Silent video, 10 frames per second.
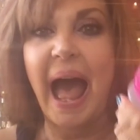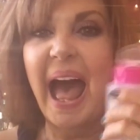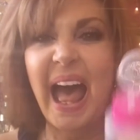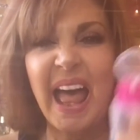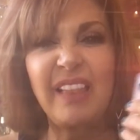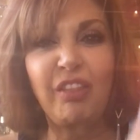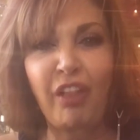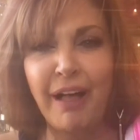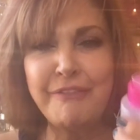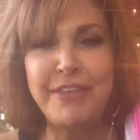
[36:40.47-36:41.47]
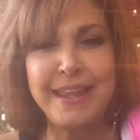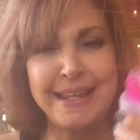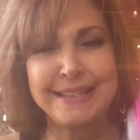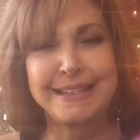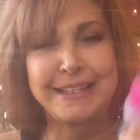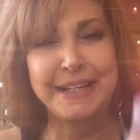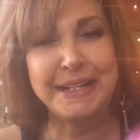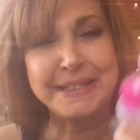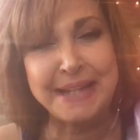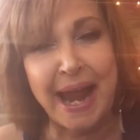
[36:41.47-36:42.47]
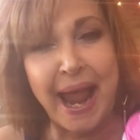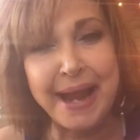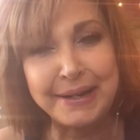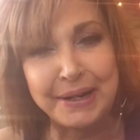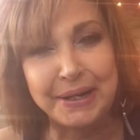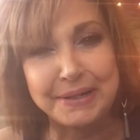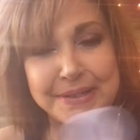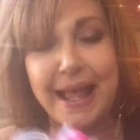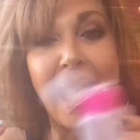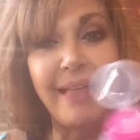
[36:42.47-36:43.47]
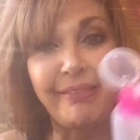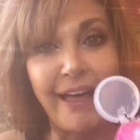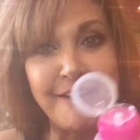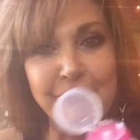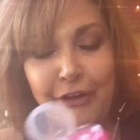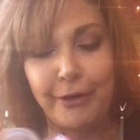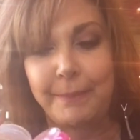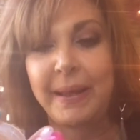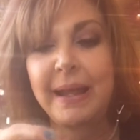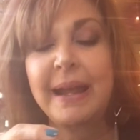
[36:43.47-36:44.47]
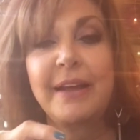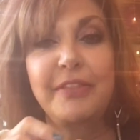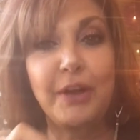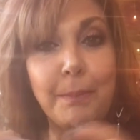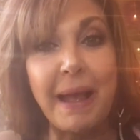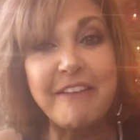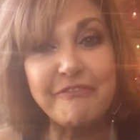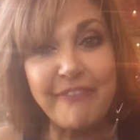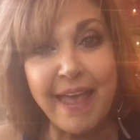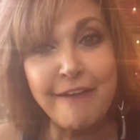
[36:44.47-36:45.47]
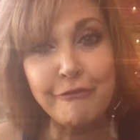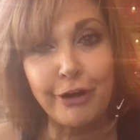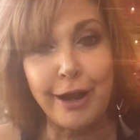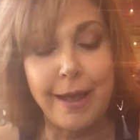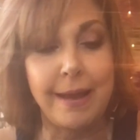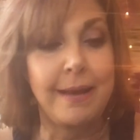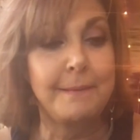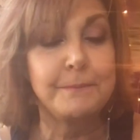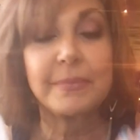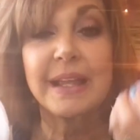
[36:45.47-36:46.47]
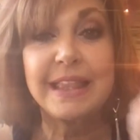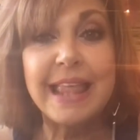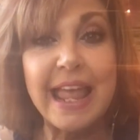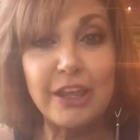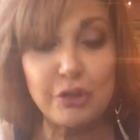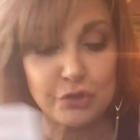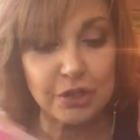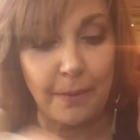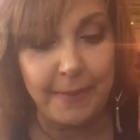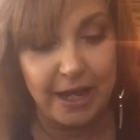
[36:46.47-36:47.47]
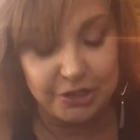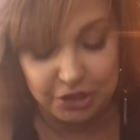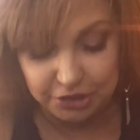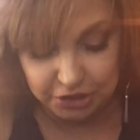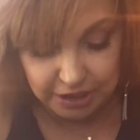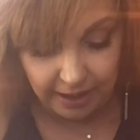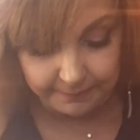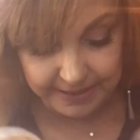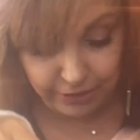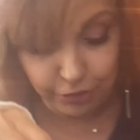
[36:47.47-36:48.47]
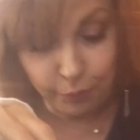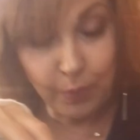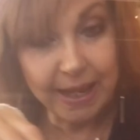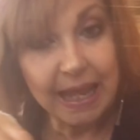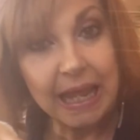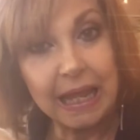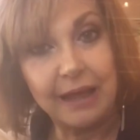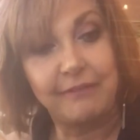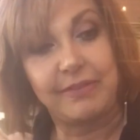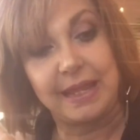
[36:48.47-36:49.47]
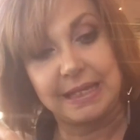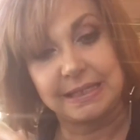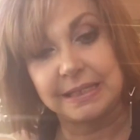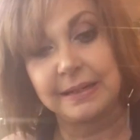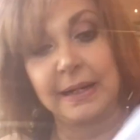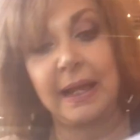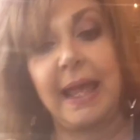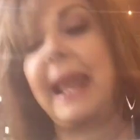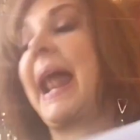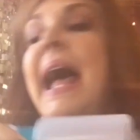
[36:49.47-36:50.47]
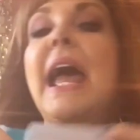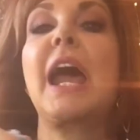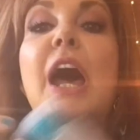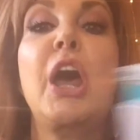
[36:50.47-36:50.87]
I love these containers. I love them. They're my favorite. Thank you so much. And she got me 3 of these. And I